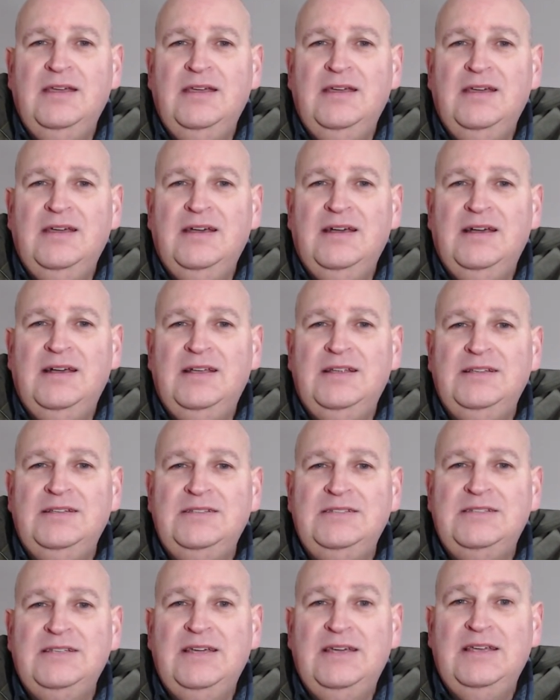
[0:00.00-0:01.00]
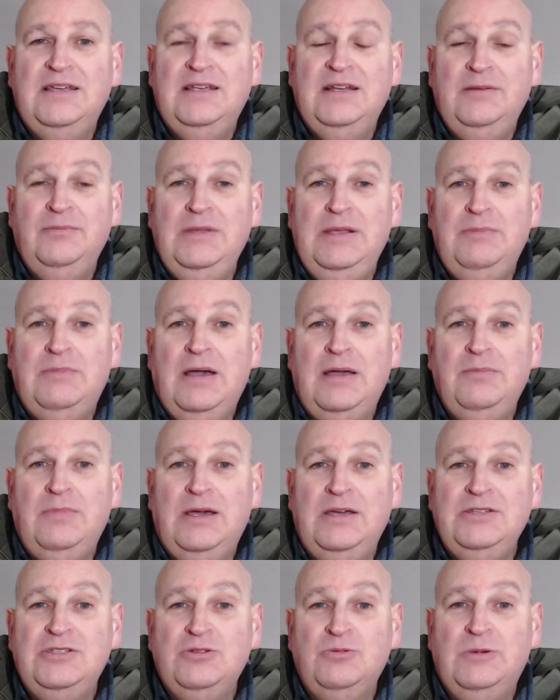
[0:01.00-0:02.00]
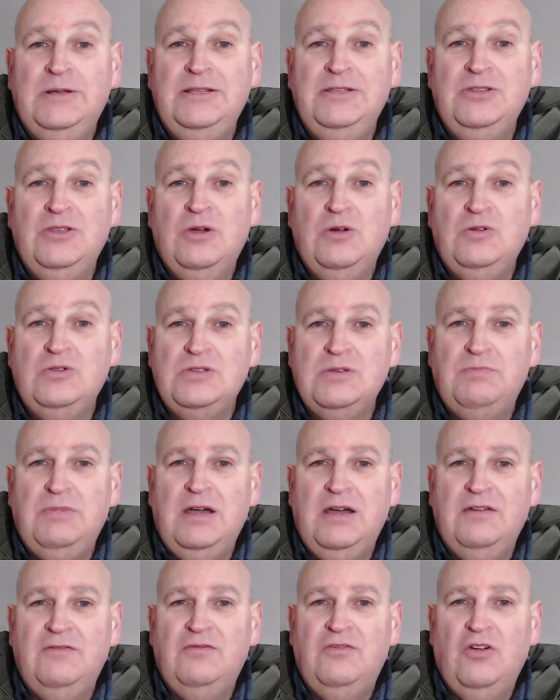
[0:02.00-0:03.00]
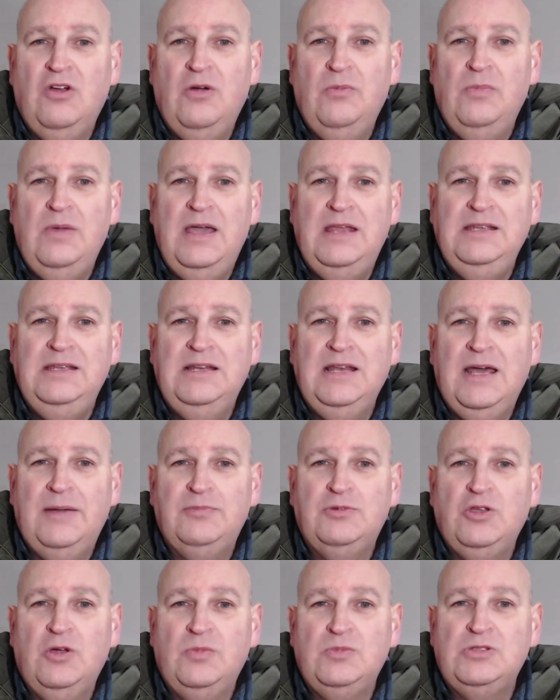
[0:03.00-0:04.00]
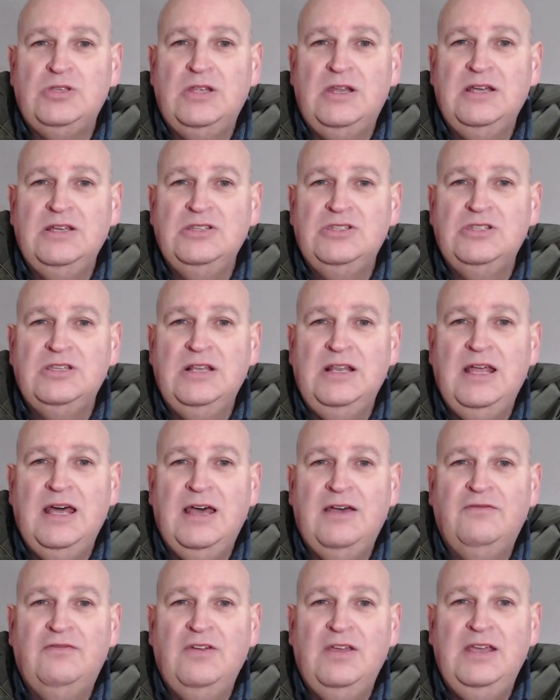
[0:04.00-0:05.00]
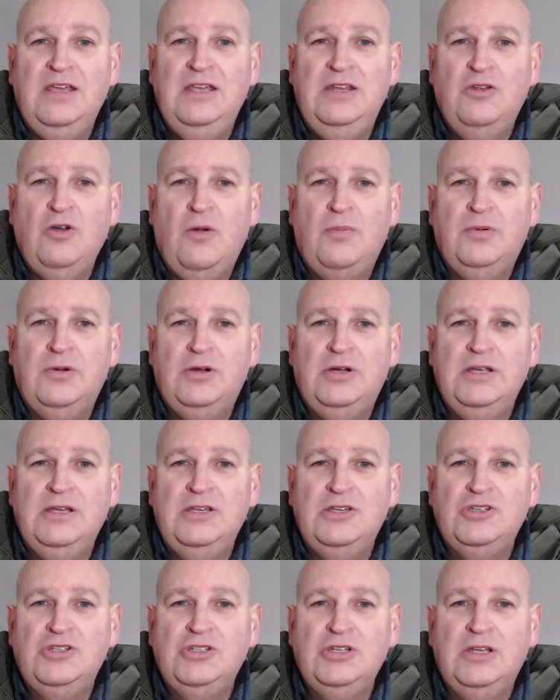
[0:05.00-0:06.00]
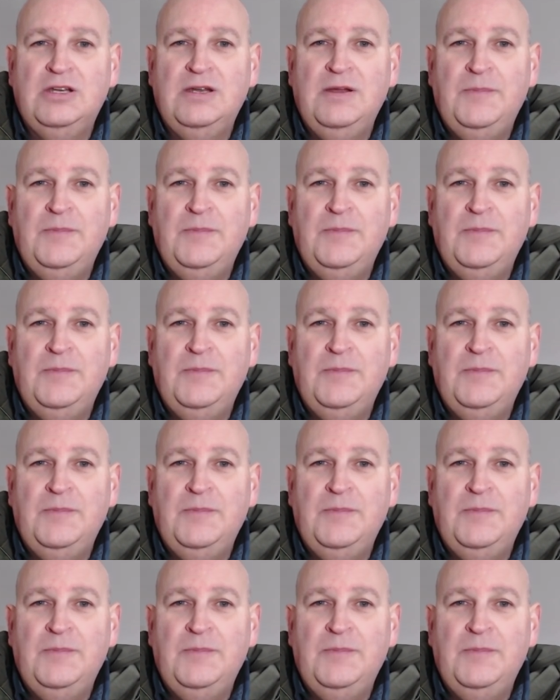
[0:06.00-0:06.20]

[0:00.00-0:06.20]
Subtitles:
and it'll be bye-bye to Windows, apart from any laptops that I still have in operation.